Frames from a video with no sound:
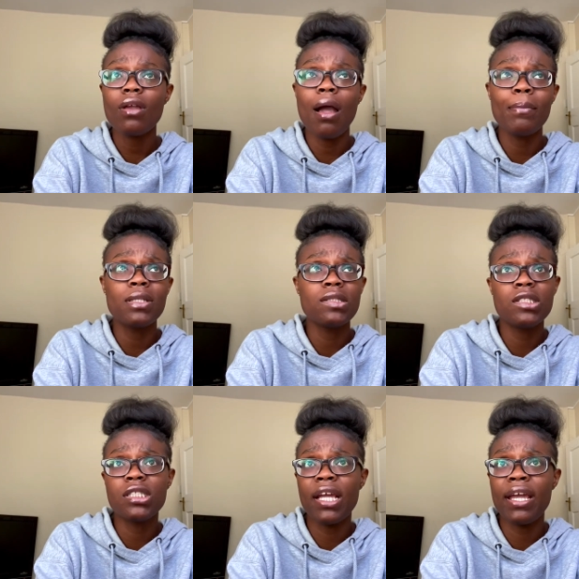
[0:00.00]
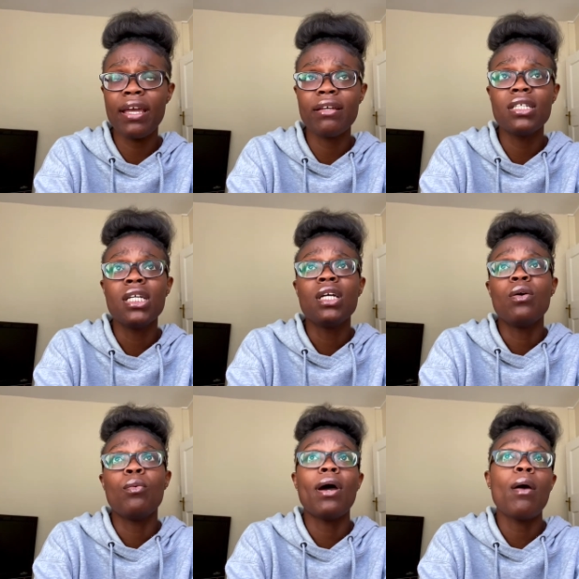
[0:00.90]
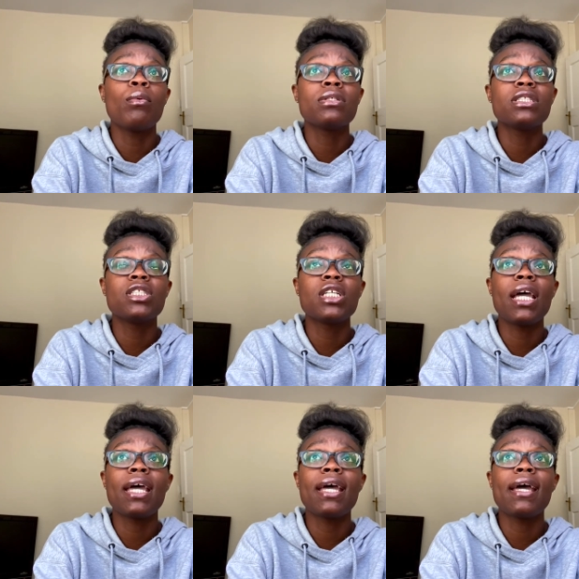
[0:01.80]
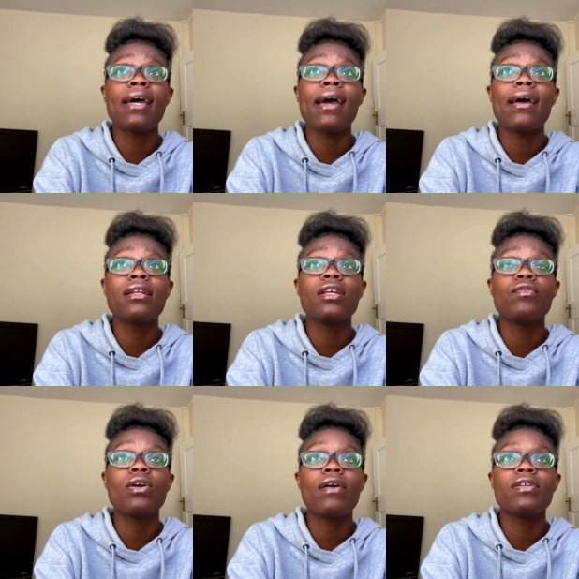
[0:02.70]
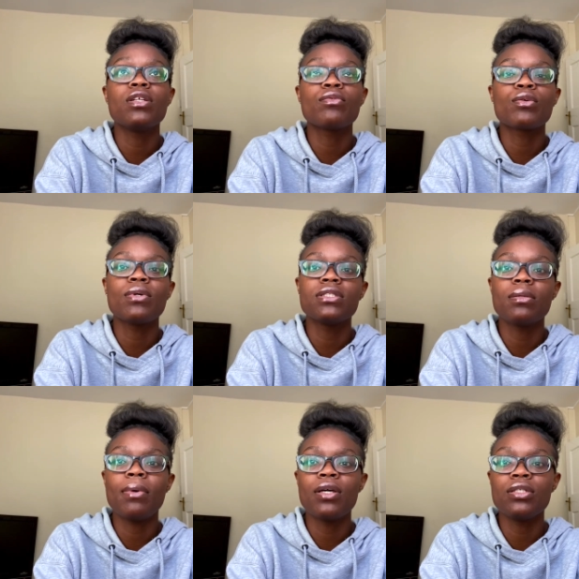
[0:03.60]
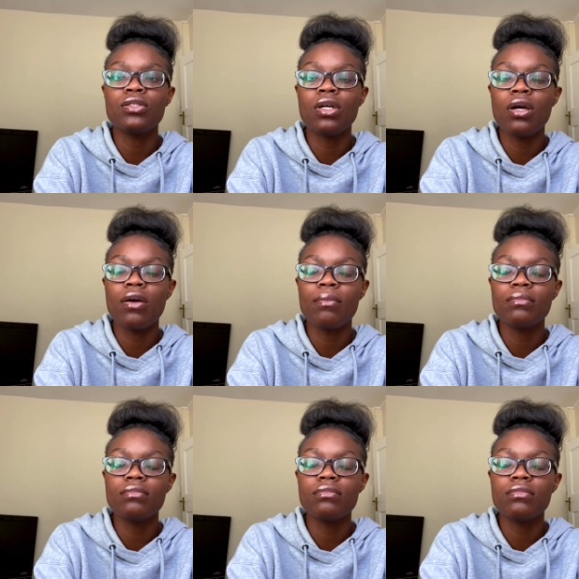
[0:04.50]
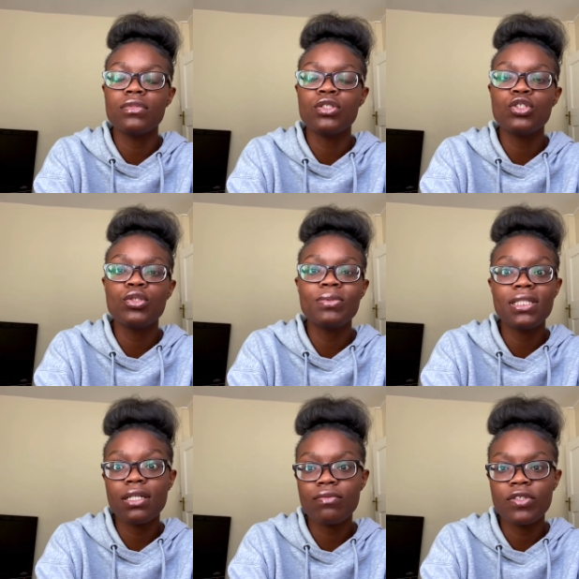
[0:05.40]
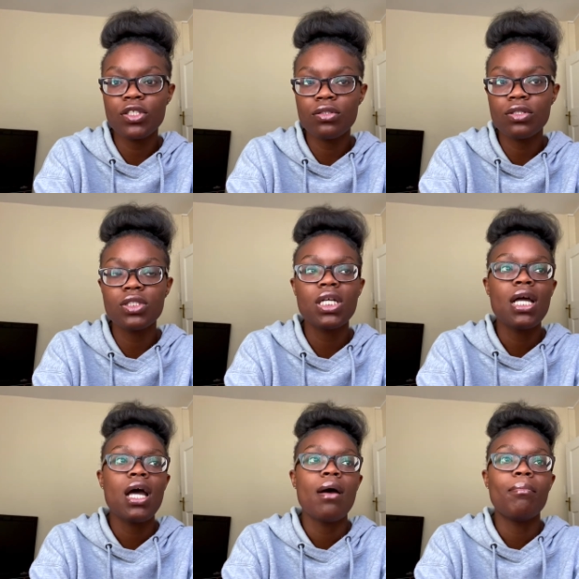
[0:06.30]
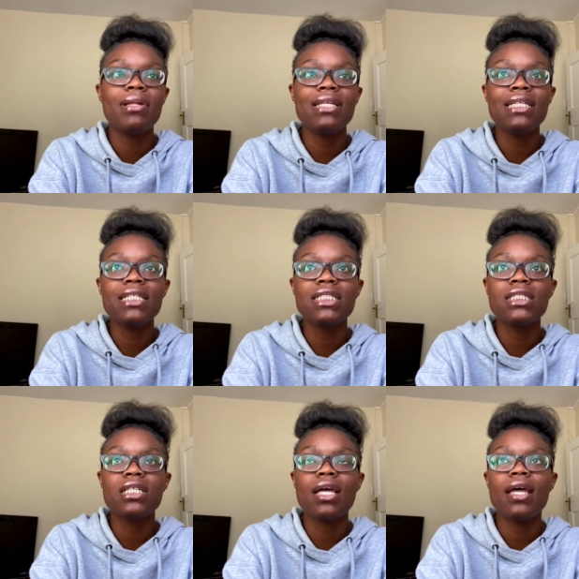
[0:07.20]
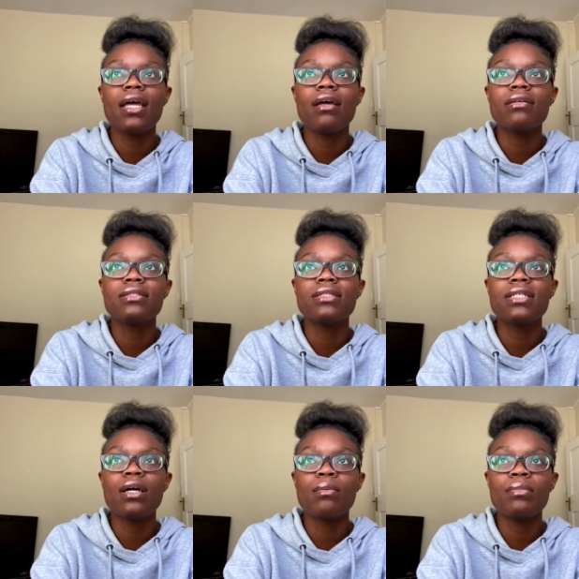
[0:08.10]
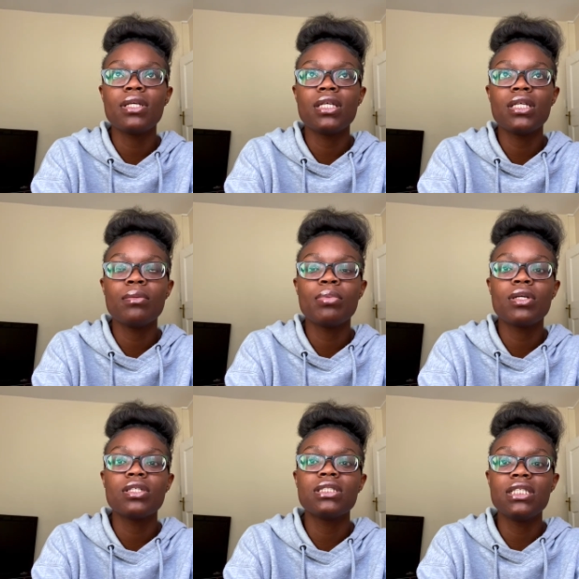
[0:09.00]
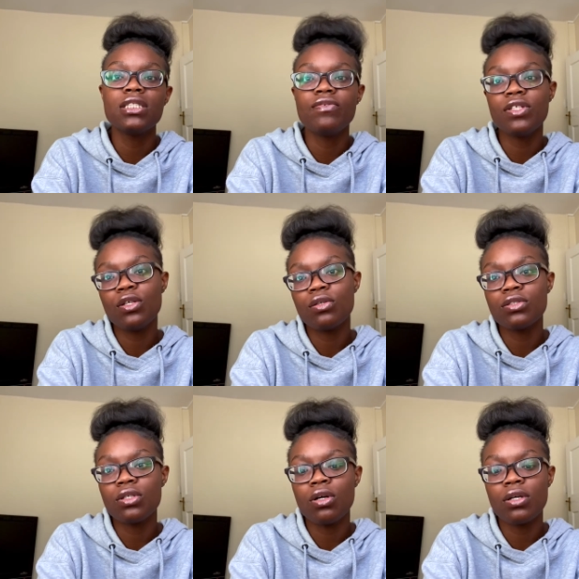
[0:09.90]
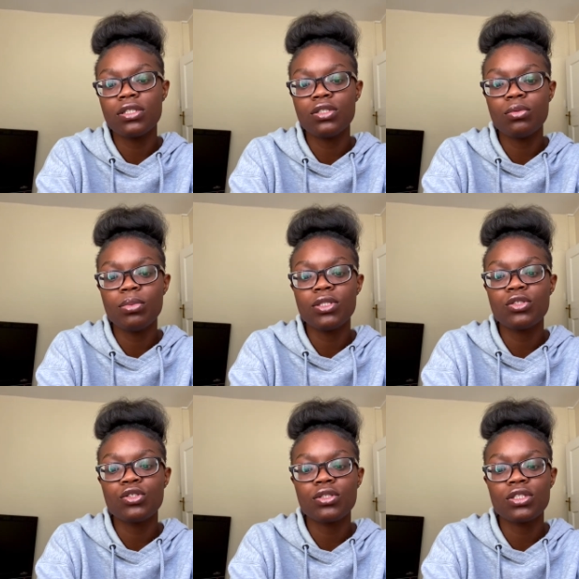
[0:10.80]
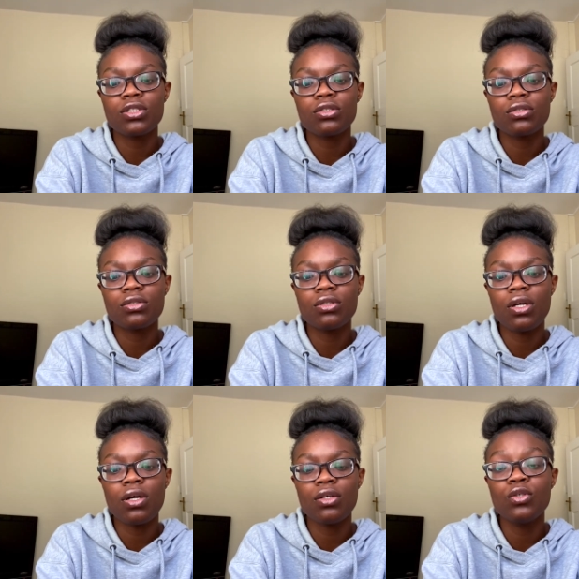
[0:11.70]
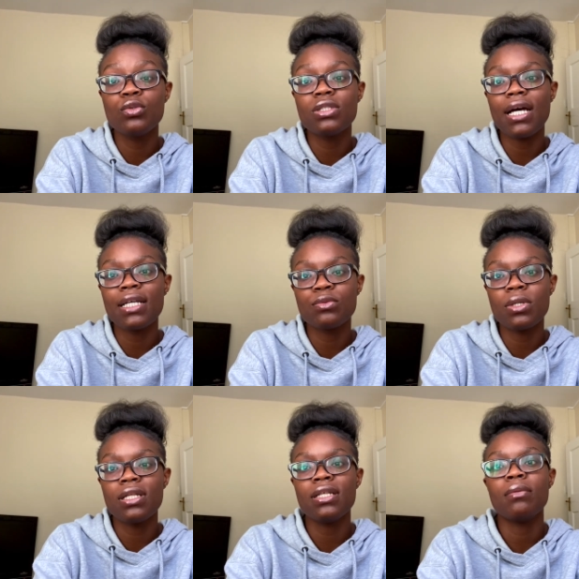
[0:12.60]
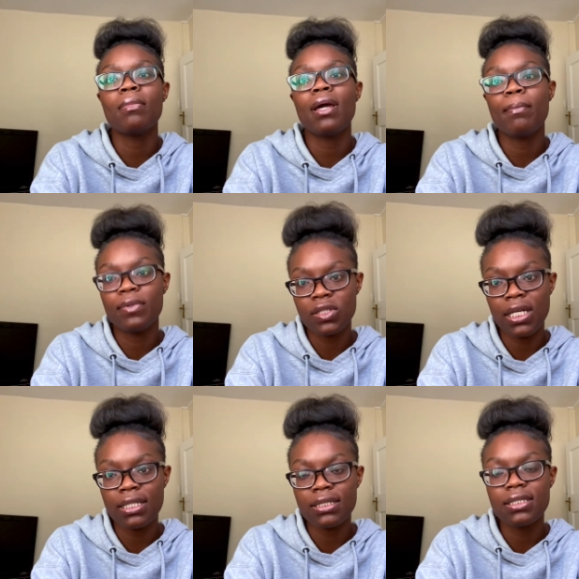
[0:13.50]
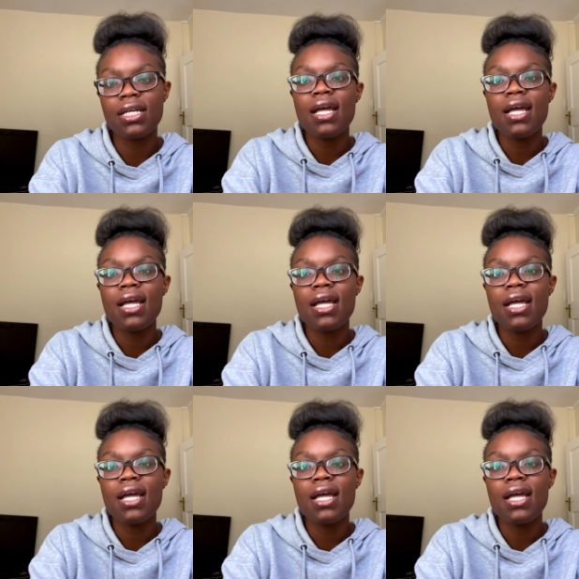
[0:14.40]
I'm gonna share what I want to share, and if you have any requests about YouTube sit-down videos, please tell me, because these videos are going to be used as well in my podcast.